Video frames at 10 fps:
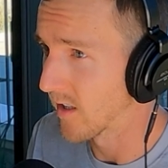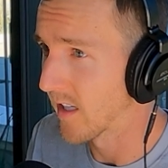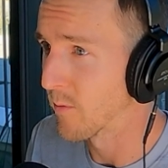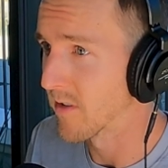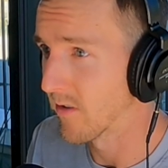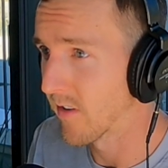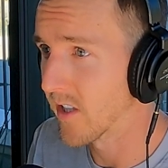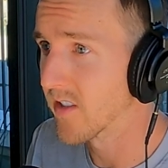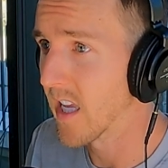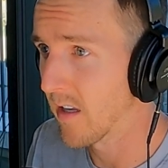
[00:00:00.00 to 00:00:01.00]
And it was literally
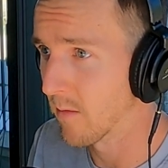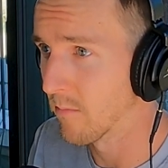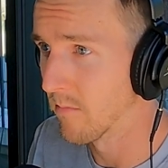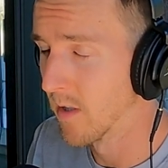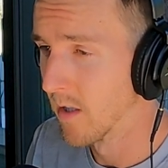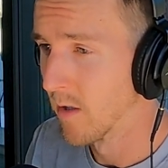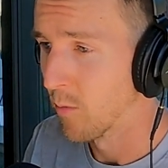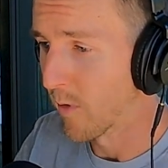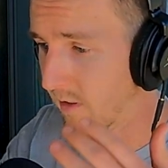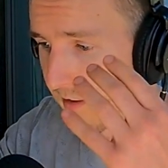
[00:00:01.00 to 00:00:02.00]
just him
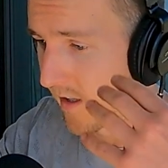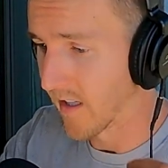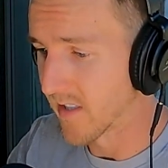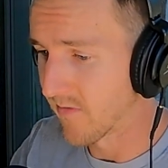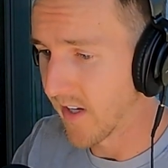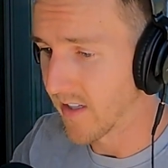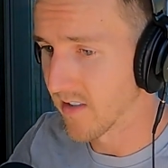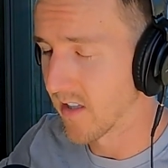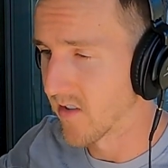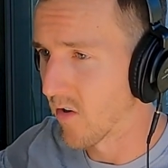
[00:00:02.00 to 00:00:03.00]
with like his face
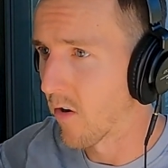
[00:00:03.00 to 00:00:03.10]
and his